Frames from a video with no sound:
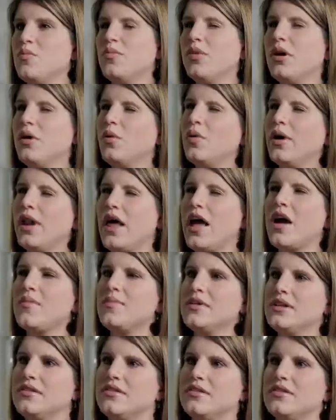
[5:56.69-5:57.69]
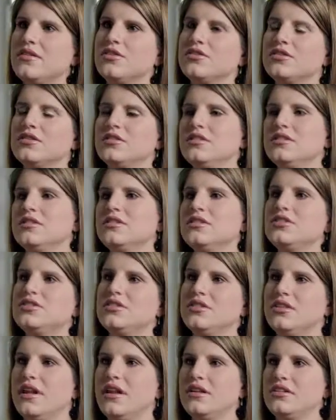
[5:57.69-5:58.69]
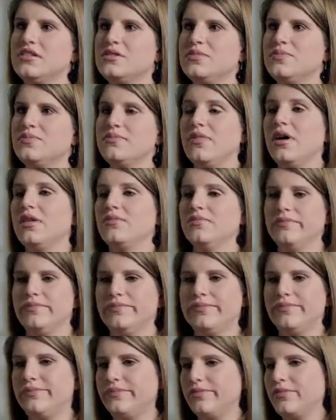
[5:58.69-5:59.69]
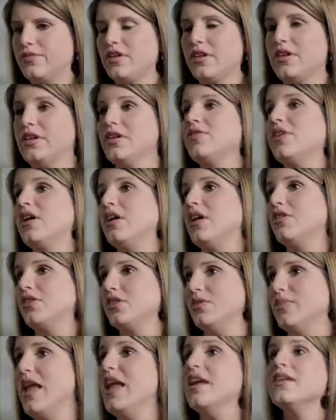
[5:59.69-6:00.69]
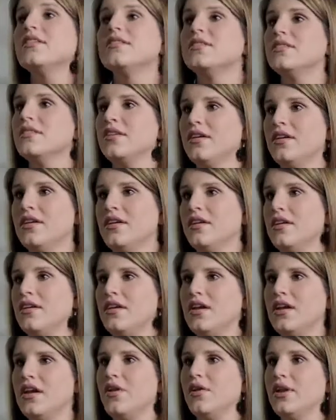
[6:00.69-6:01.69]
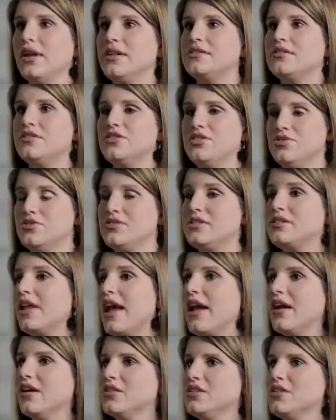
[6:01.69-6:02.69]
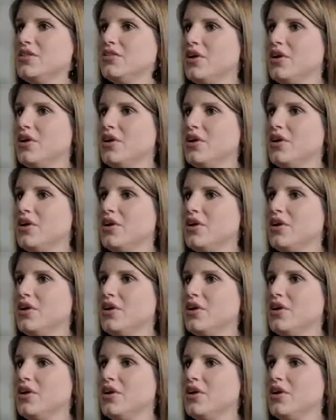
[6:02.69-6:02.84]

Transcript: But what happens is there's a decision that a significant other makes, and it's, do you stay or do you